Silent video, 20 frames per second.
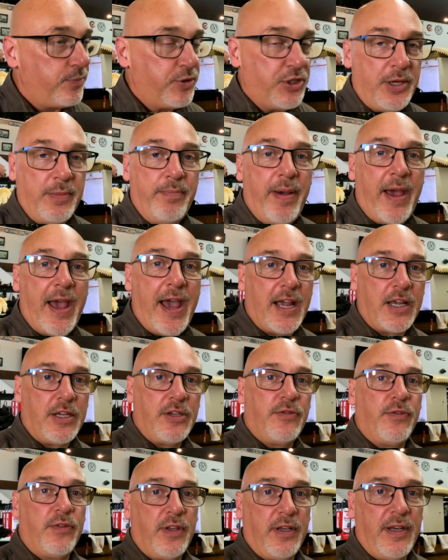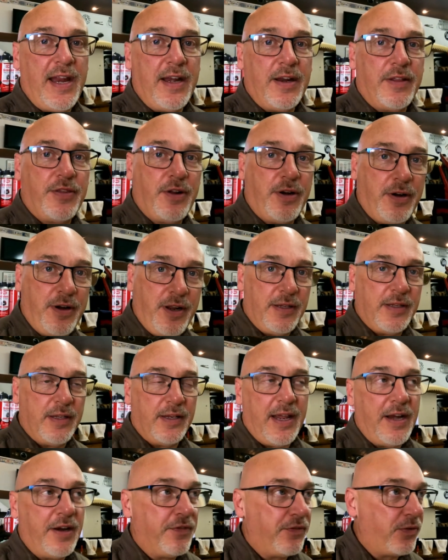shim packs for the Dana 30 and the
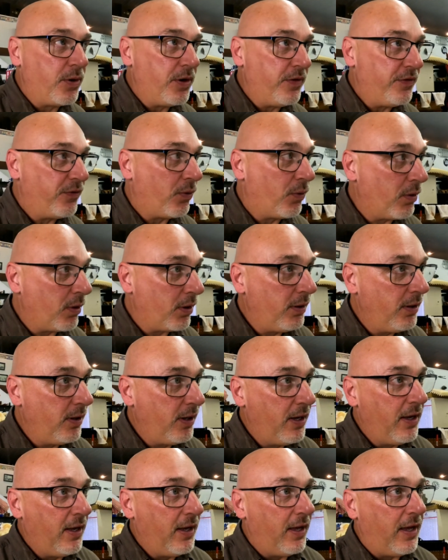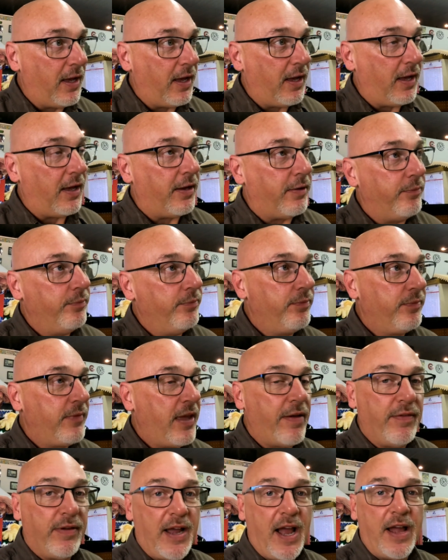Dana 44.
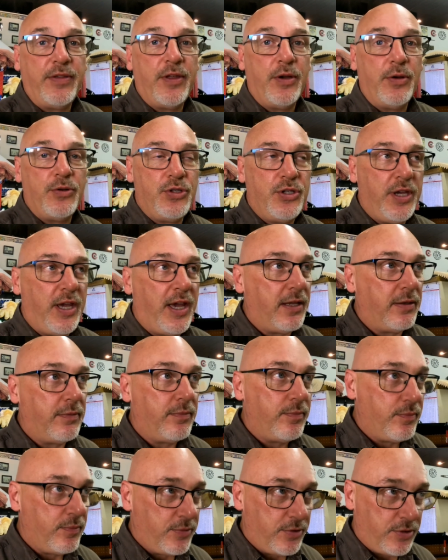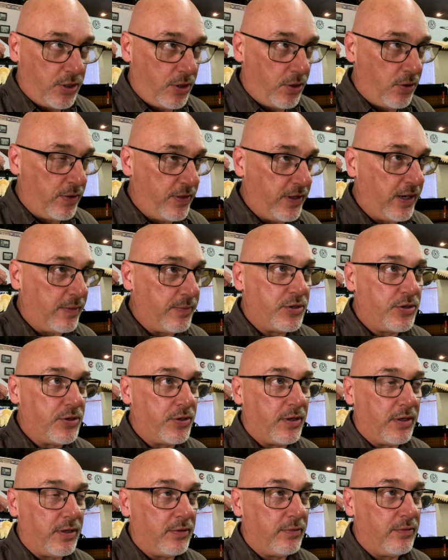Haven't got those yet, so I think I'm just
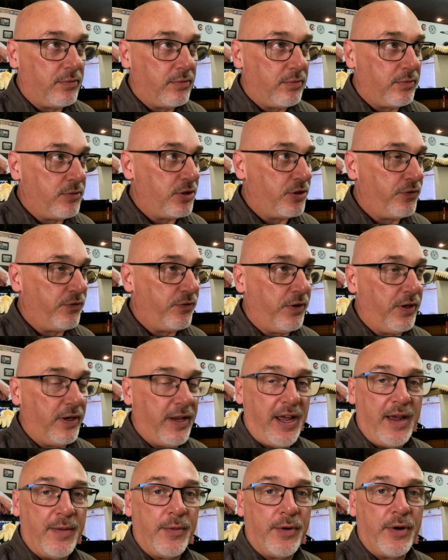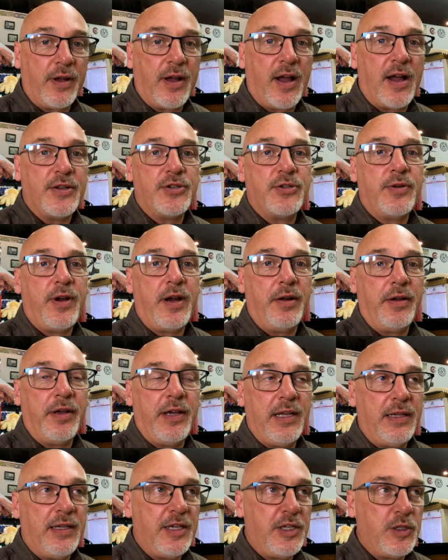for today I'm going to concentrate on
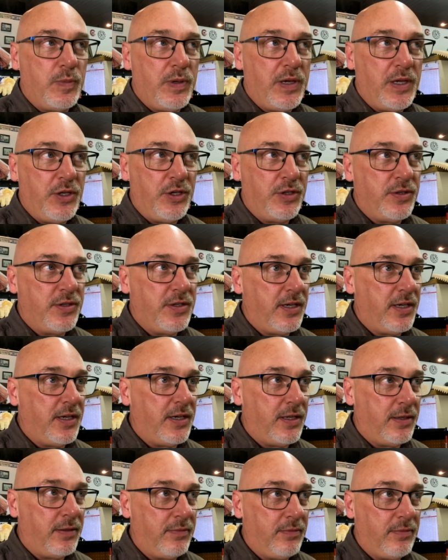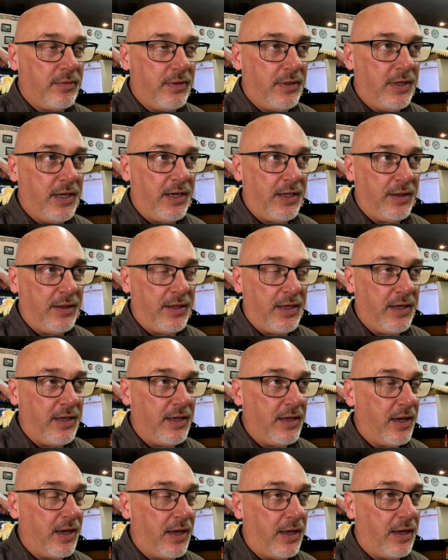getting these pinions in, getting
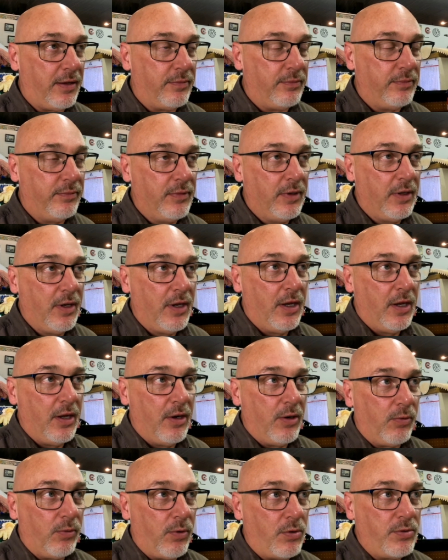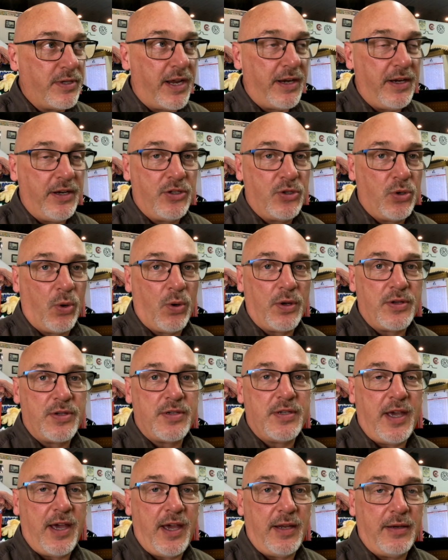the rotating torque
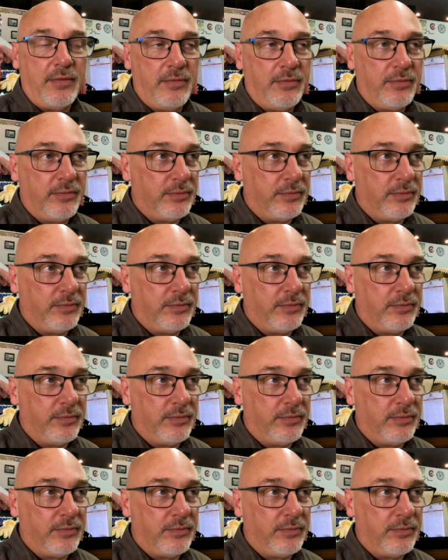set,